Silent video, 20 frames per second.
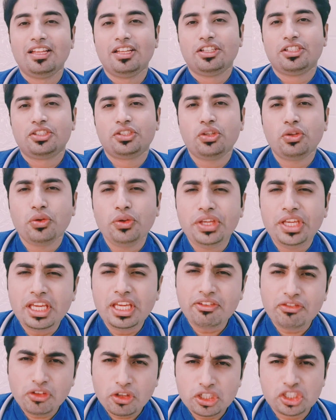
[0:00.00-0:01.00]
So,
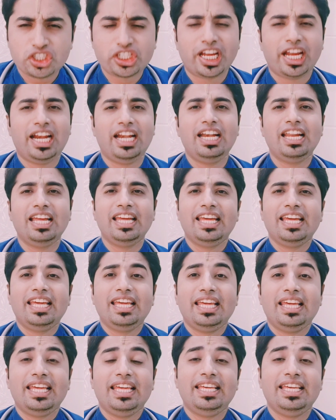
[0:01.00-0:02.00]
if your child
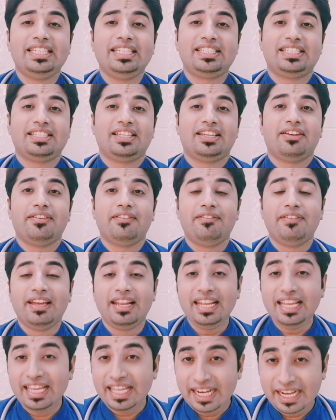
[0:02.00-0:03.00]
is
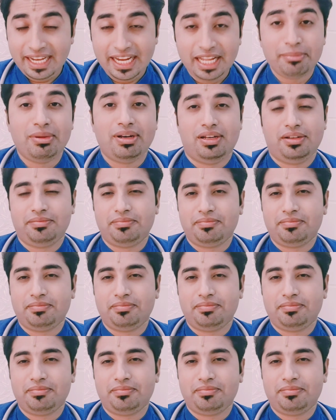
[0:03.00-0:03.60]
very irritable